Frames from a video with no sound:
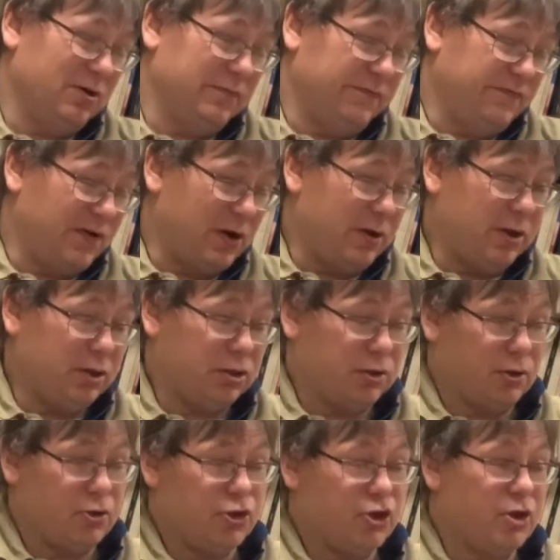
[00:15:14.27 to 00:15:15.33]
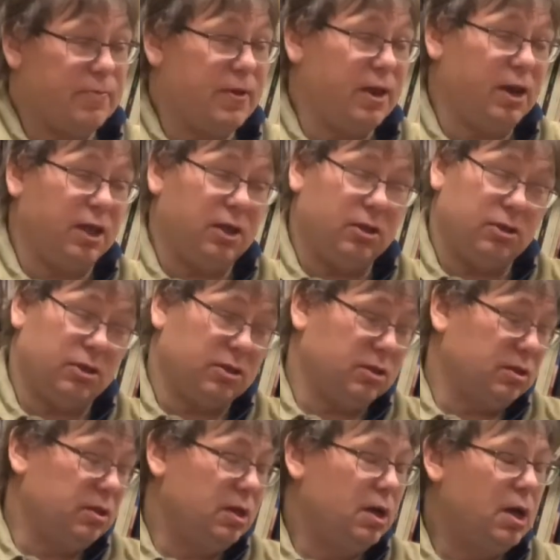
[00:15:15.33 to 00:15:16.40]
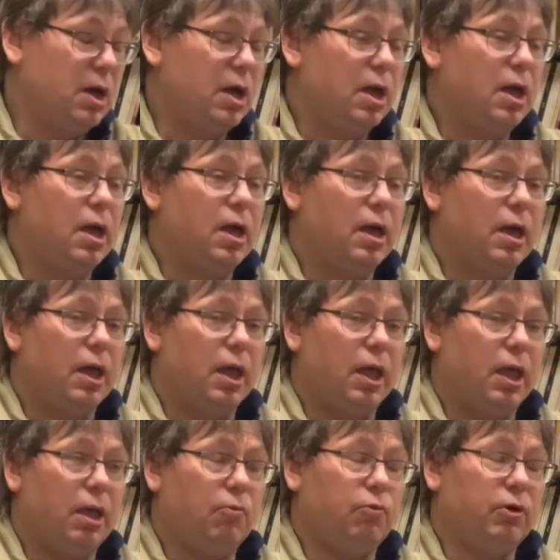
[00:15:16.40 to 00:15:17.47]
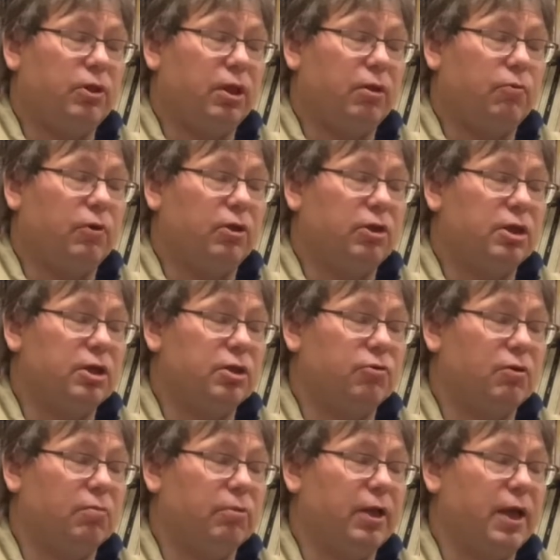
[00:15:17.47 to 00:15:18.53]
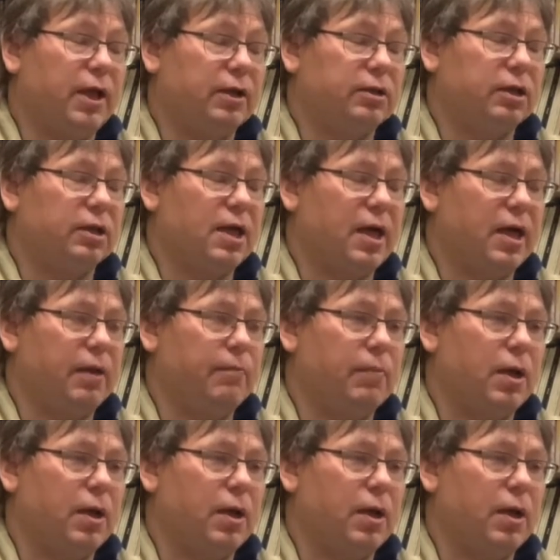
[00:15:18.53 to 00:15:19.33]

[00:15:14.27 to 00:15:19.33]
various search committees. It was an extremely hectic time.